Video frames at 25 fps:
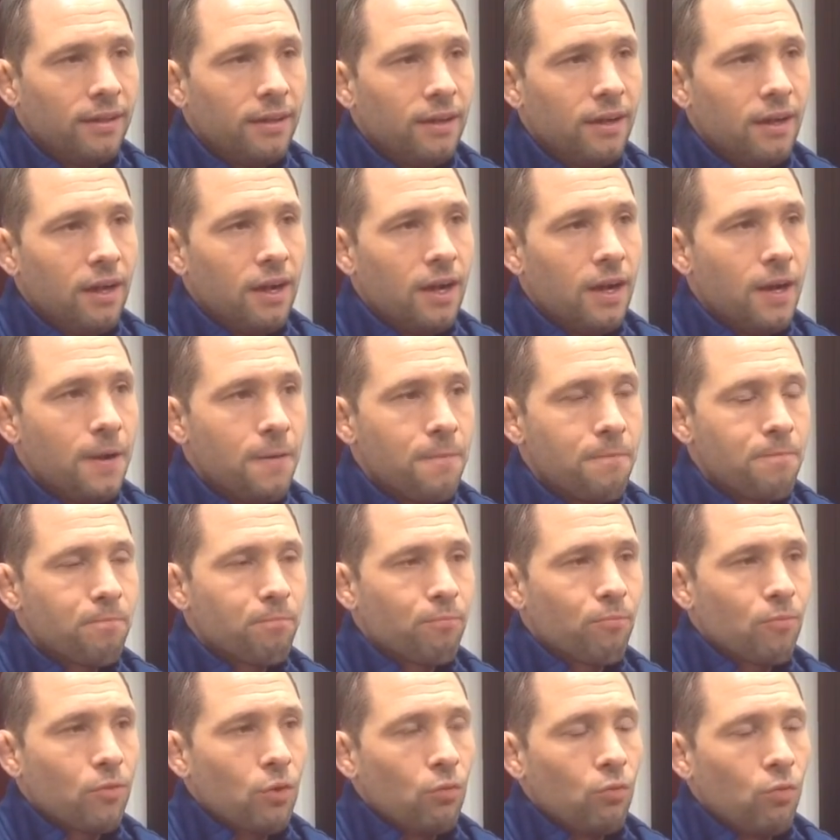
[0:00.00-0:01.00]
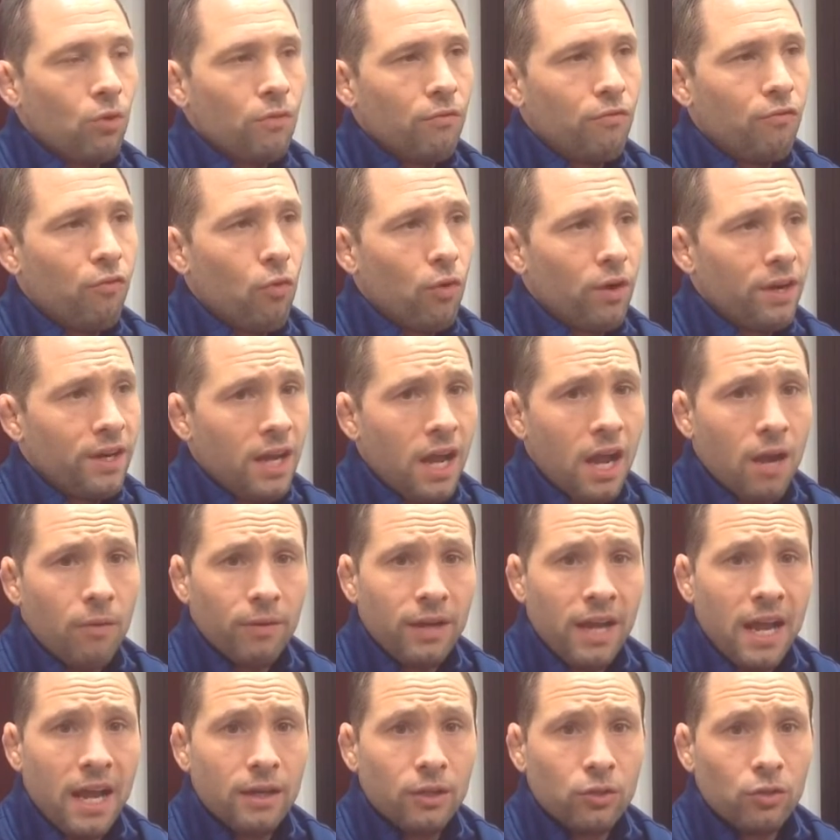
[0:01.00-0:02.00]
149,
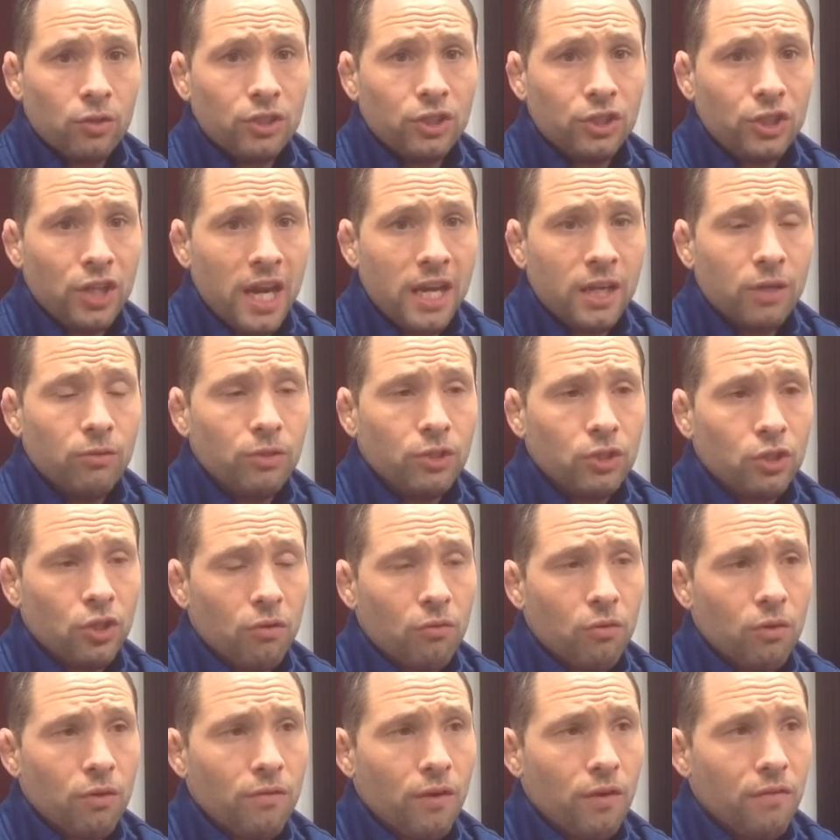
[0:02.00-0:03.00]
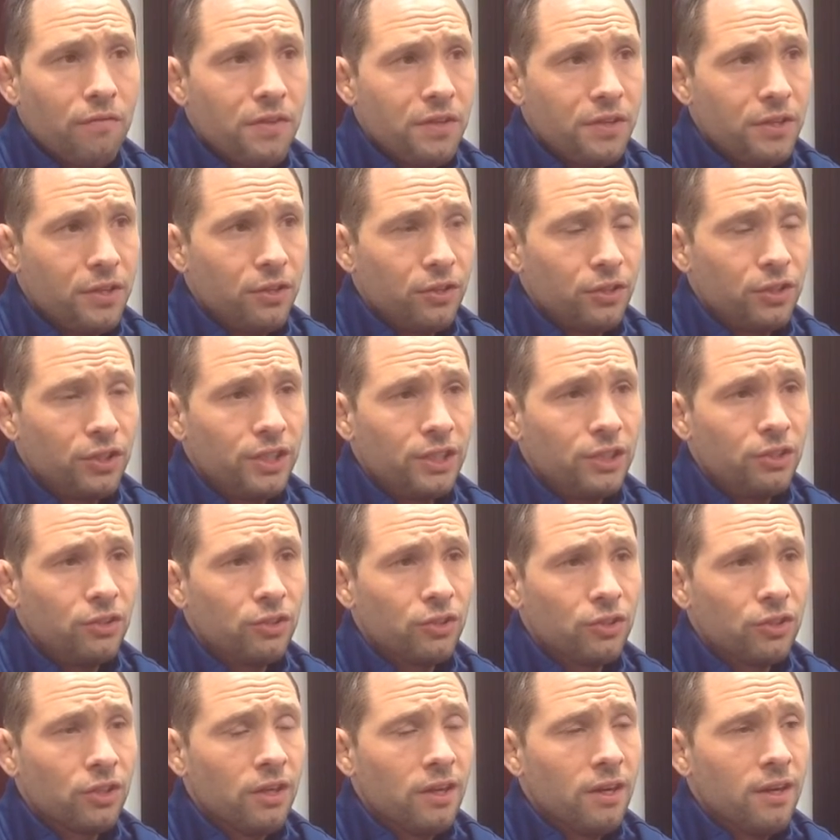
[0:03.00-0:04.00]
we had Chris Yankovich, one of our fifth-year
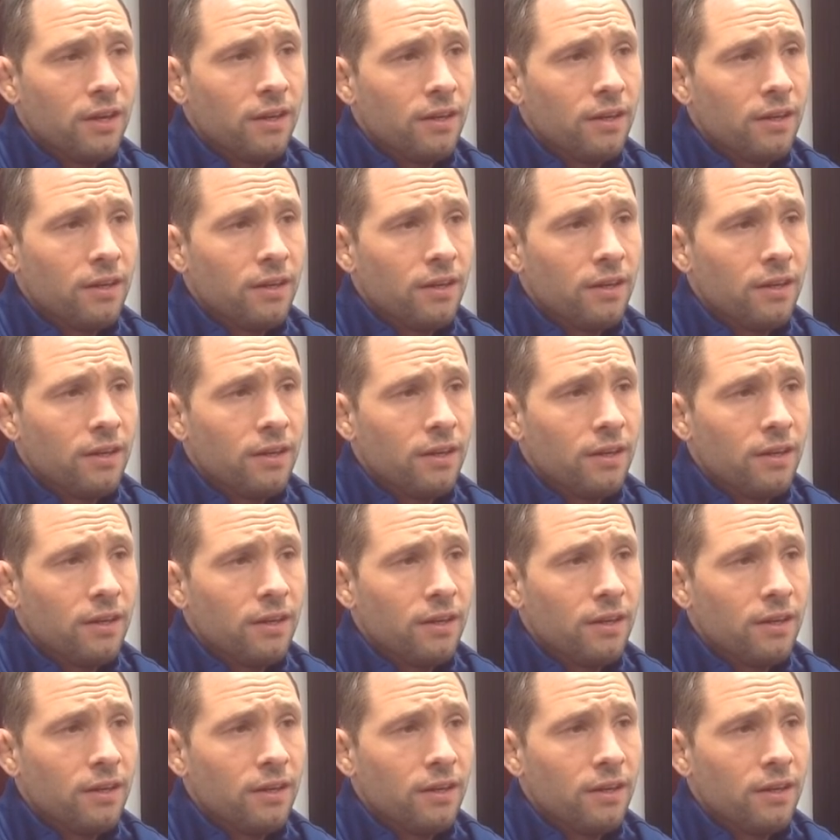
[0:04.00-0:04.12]
seniors.